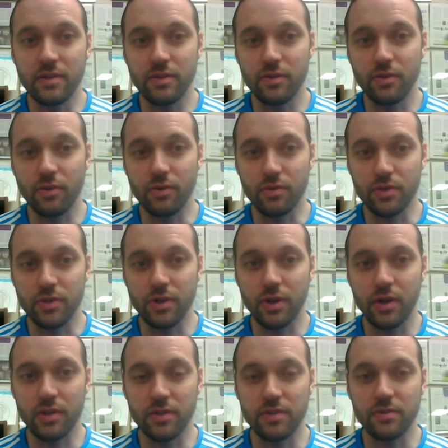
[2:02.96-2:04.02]
total
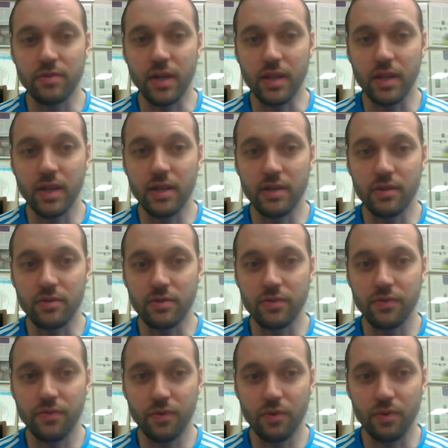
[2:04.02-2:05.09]
shots to Atletico's
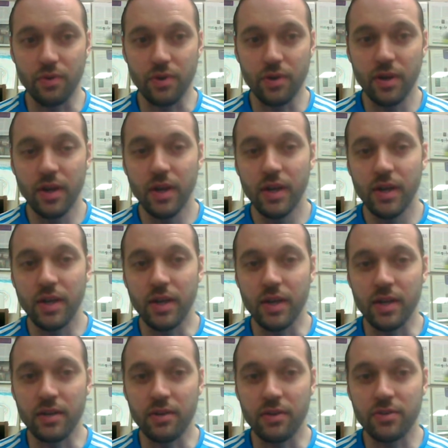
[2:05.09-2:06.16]
4,
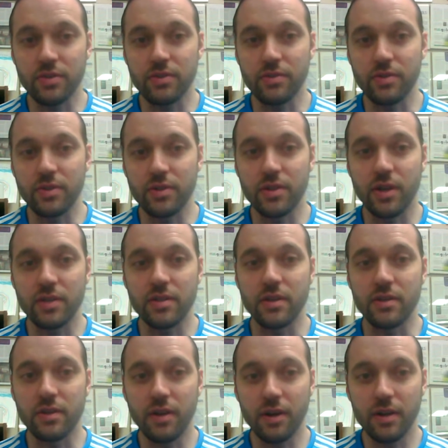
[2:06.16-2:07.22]
and also the shots
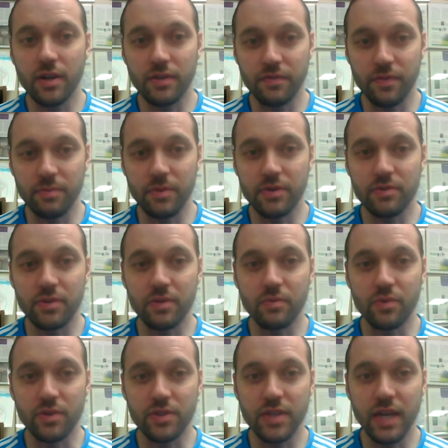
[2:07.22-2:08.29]
on target for Madrid
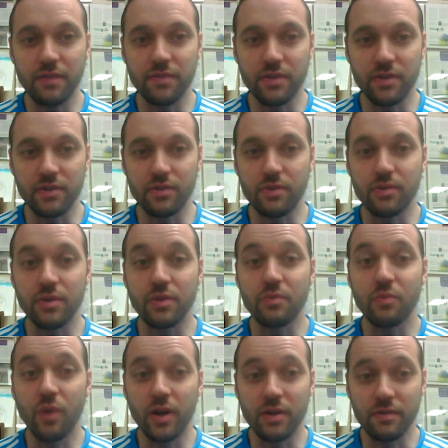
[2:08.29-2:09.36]
were 7 to only
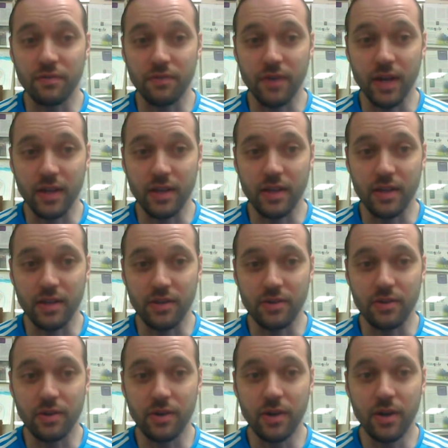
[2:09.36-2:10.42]
1 for
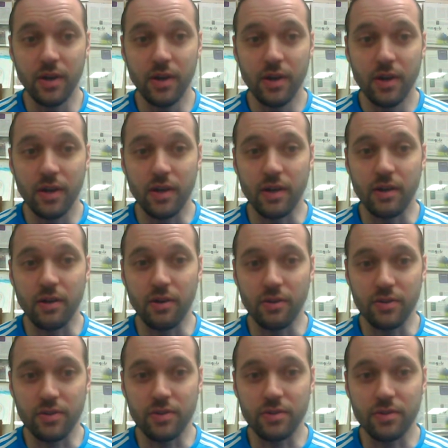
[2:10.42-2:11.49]
Atletico.
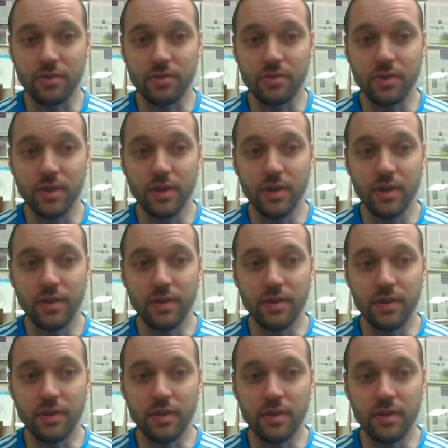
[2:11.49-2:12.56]
Also,
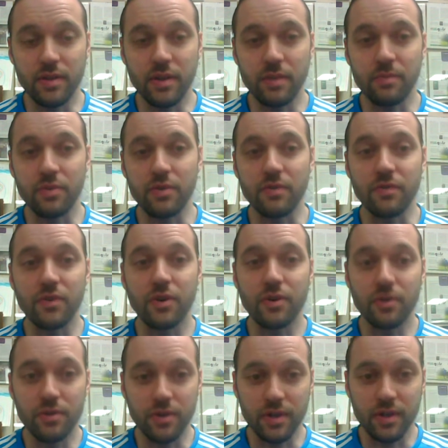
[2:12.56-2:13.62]
the number of
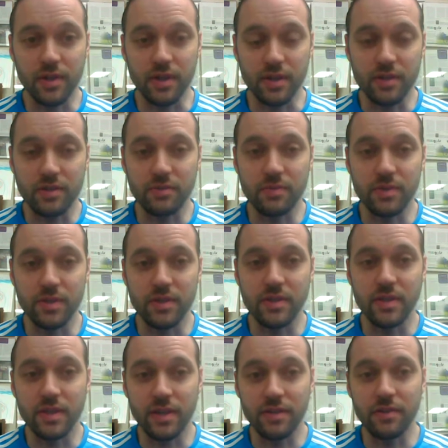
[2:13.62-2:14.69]
corner kicks, which is
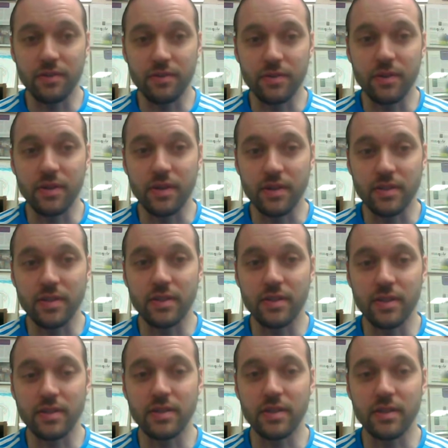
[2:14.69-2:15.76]
another
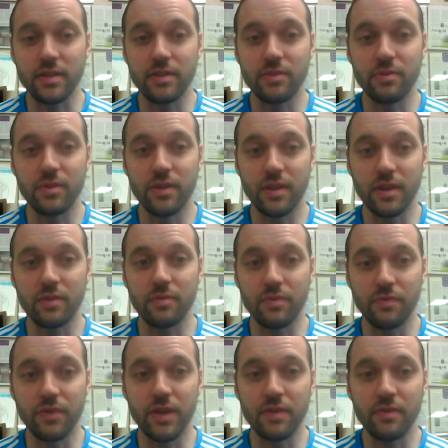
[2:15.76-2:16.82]
statistic that you would think would
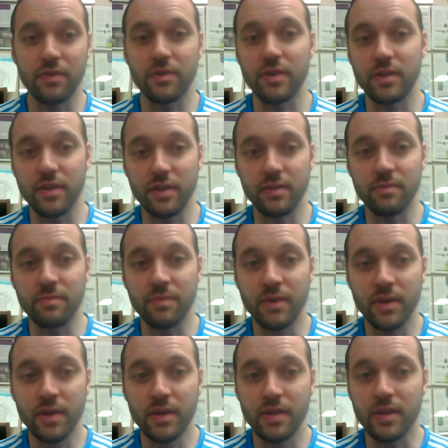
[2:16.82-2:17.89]
favor the team
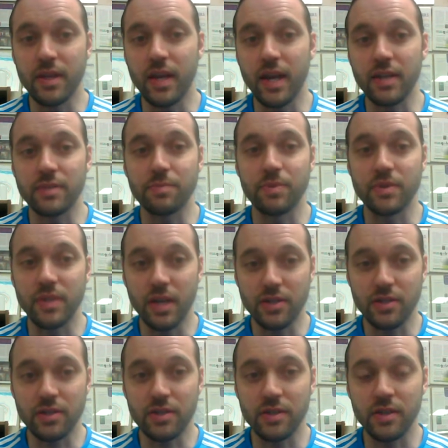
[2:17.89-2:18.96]
that has
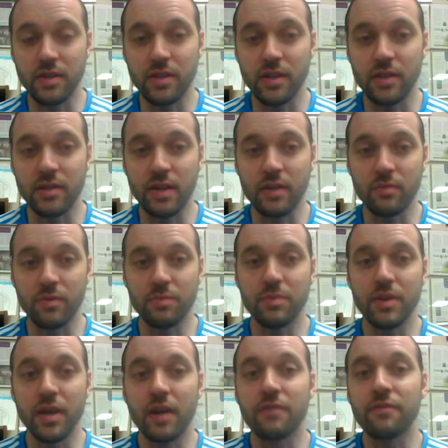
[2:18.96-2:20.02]
possession and would
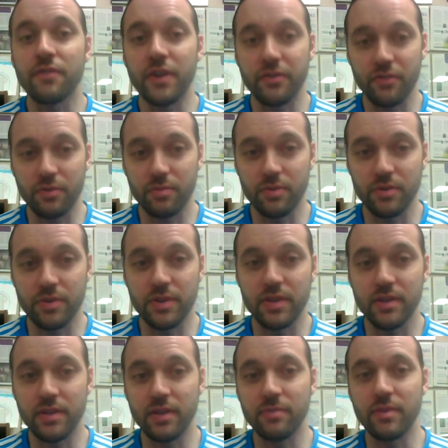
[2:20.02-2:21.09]
be unfavorable to the
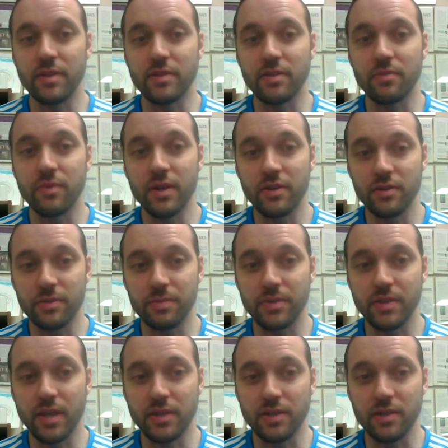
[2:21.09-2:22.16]
team that surrenders
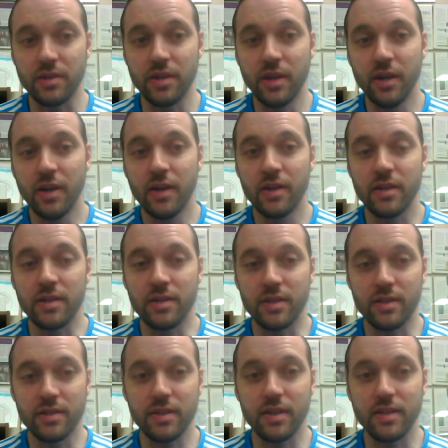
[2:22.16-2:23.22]
possession. In
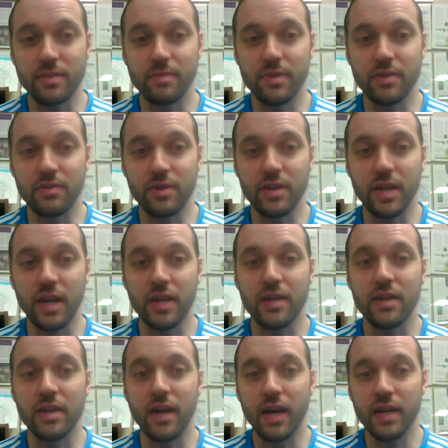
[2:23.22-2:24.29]
this case, Madrid had
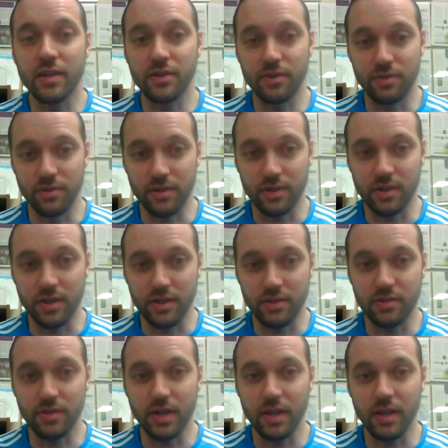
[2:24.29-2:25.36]
9 corner kicks
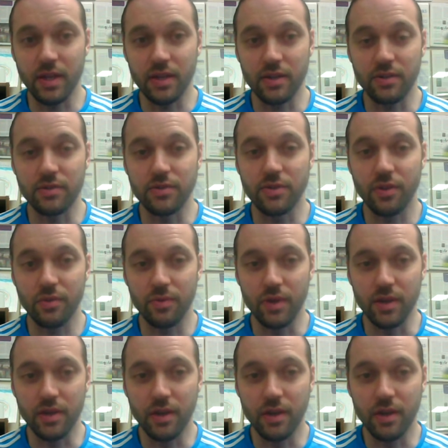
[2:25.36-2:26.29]
to Atletico's 3.